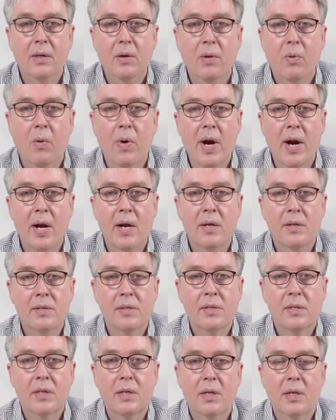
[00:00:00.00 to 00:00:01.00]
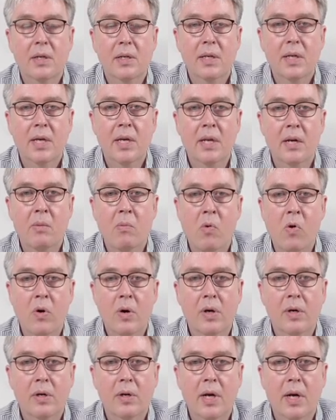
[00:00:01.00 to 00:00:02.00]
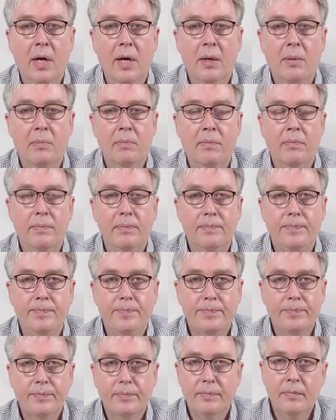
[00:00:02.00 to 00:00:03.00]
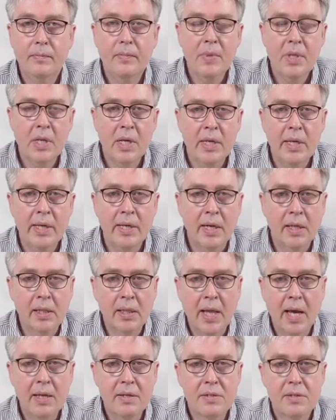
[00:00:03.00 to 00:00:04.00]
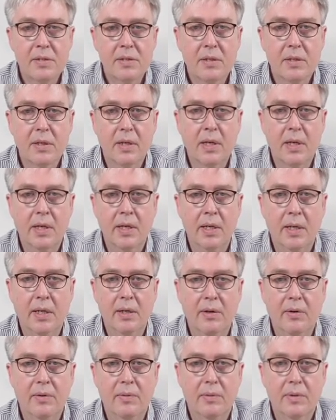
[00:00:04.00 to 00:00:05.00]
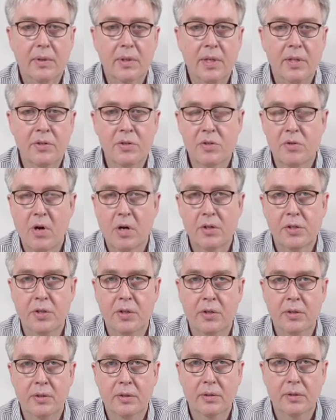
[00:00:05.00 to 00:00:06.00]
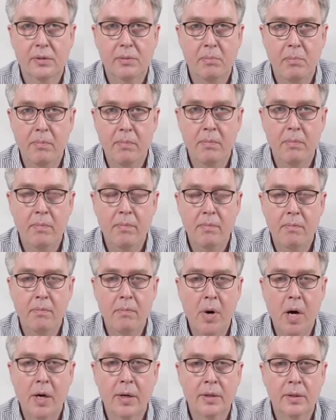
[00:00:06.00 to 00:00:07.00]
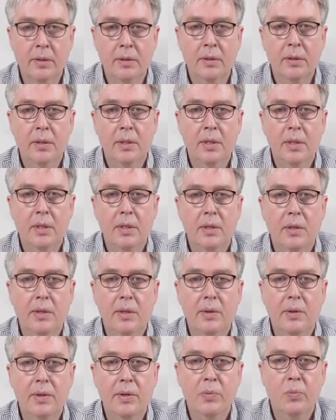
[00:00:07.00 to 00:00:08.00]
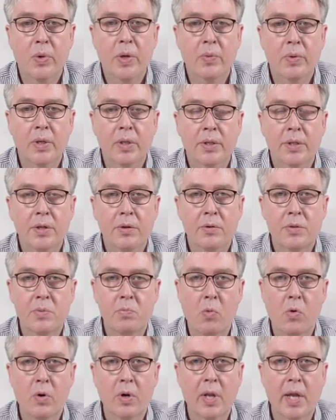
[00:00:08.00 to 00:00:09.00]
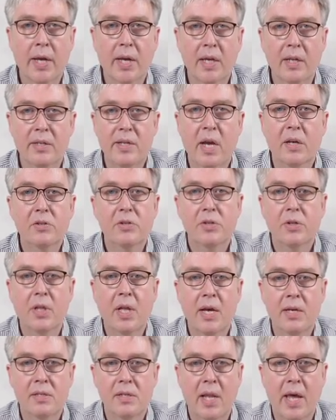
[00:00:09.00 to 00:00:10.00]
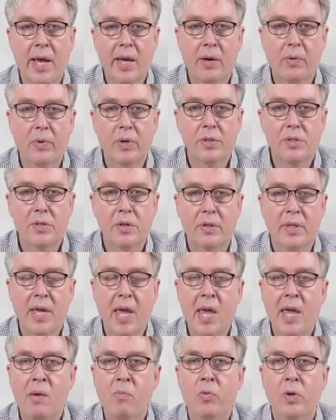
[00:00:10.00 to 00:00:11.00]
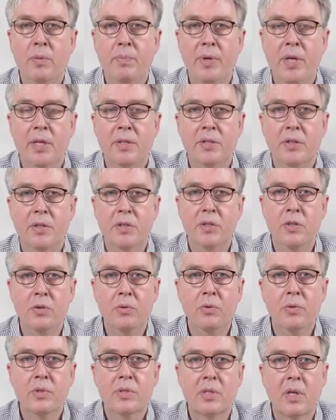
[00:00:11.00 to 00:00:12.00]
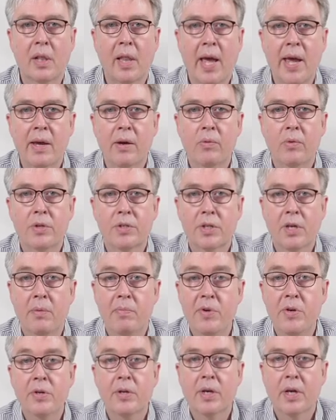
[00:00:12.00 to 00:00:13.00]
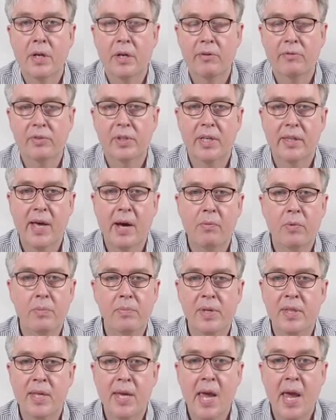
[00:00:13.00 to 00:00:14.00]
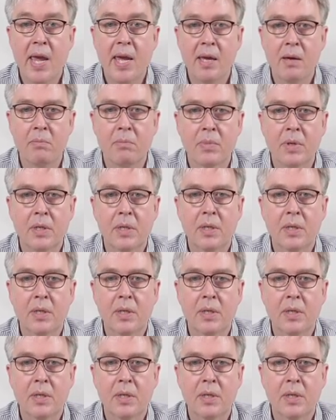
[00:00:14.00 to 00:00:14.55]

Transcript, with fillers: Whereas in a more, um, in a less uh, instructional model, we would use more like contextualized language. So the aim would be to use the language communicatively. That would be the aim.